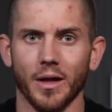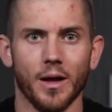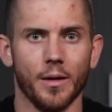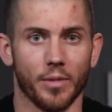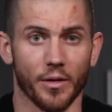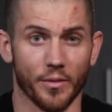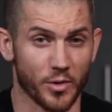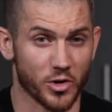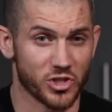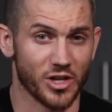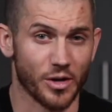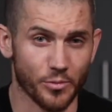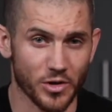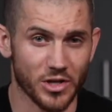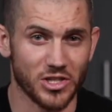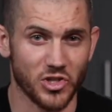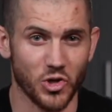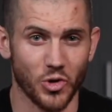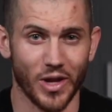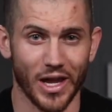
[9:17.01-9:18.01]
But for some
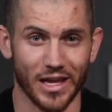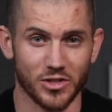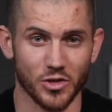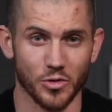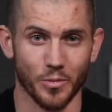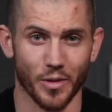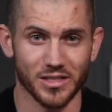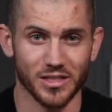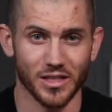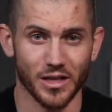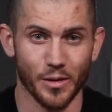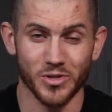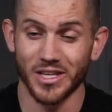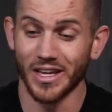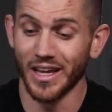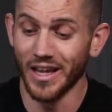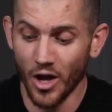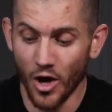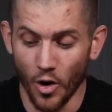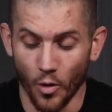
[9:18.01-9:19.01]
reason you can't do muscle-ups,
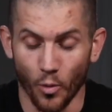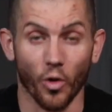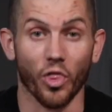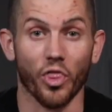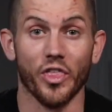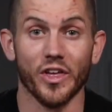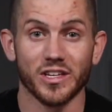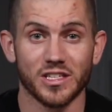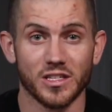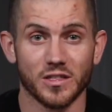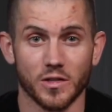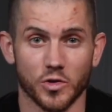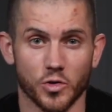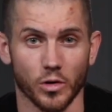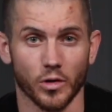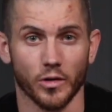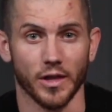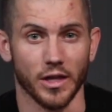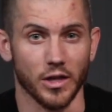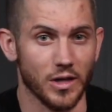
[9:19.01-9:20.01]
well, this is the
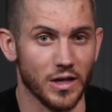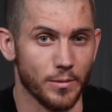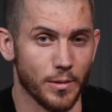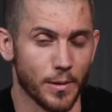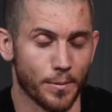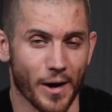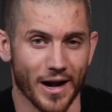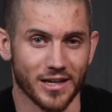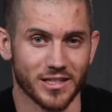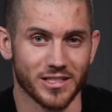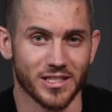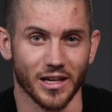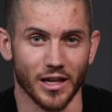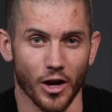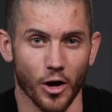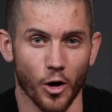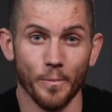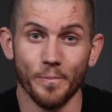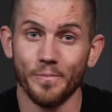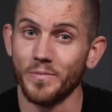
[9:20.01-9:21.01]
drill that you need to be practicing at
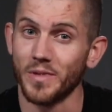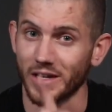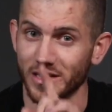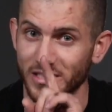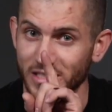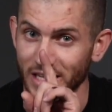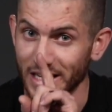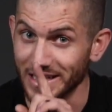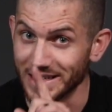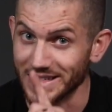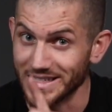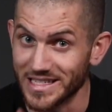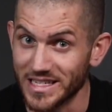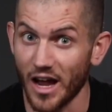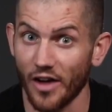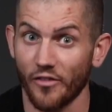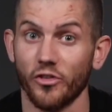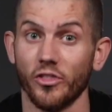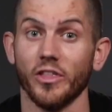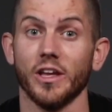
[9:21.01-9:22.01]
home because it
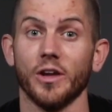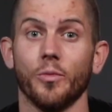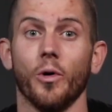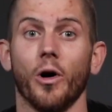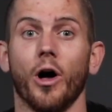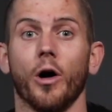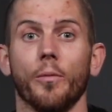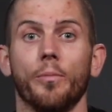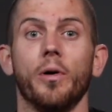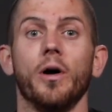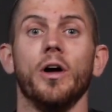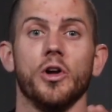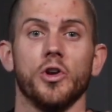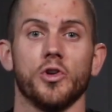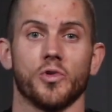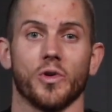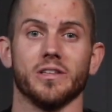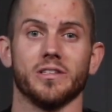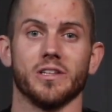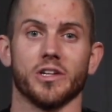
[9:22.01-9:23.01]
definitely will help
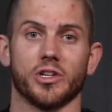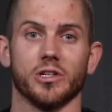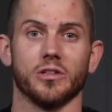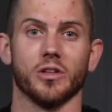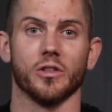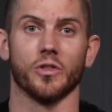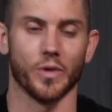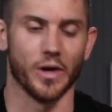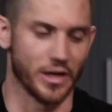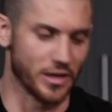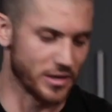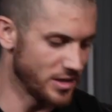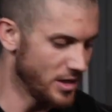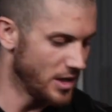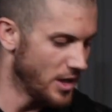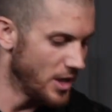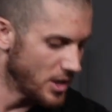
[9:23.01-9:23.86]
transition to the rings.